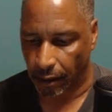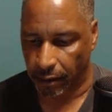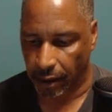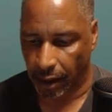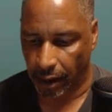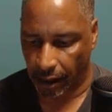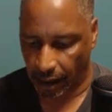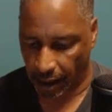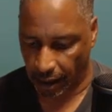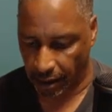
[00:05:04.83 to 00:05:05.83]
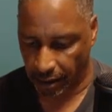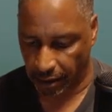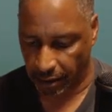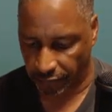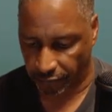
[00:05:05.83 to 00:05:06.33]
Okay,
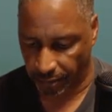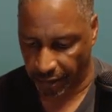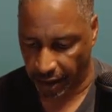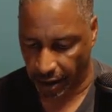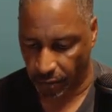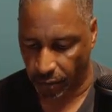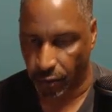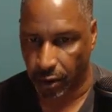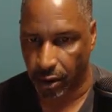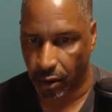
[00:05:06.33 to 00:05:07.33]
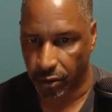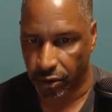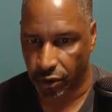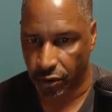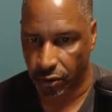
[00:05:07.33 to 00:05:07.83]
and from there we're going
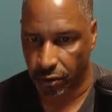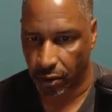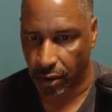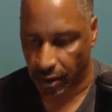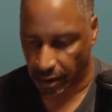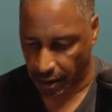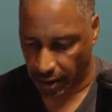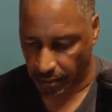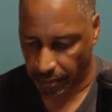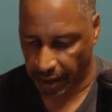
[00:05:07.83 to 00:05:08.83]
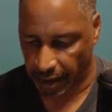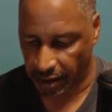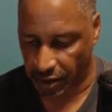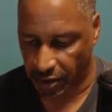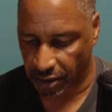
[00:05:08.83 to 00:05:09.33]
to
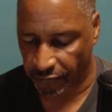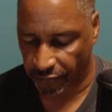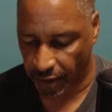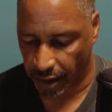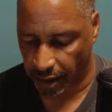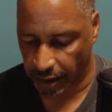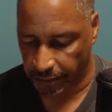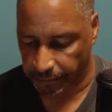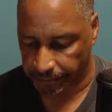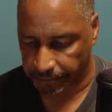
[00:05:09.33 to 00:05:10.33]
begin to define